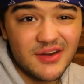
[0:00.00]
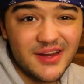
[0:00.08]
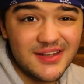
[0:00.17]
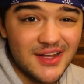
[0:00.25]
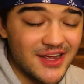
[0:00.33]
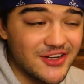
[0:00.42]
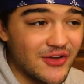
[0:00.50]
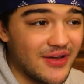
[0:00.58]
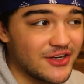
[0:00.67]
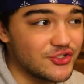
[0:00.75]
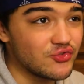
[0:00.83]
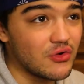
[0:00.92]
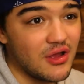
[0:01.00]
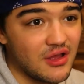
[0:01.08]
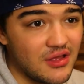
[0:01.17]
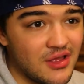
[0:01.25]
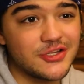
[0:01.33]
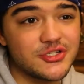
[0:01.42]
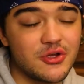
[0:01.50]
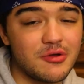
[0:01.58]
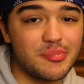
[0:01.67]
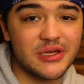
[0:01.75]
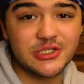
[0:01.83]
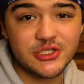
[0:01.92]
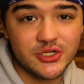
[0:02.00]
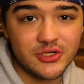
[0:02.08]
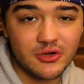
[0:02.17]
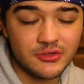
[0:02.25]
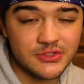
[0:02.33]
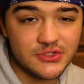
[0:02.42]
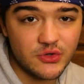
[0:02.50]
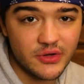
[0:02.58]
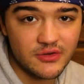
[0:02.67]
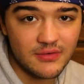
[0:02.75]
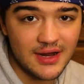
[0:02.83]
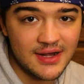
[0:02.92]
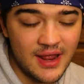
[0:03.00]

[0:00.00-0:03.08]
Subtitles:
right? I know how to draw. I'll show a picture on the screen right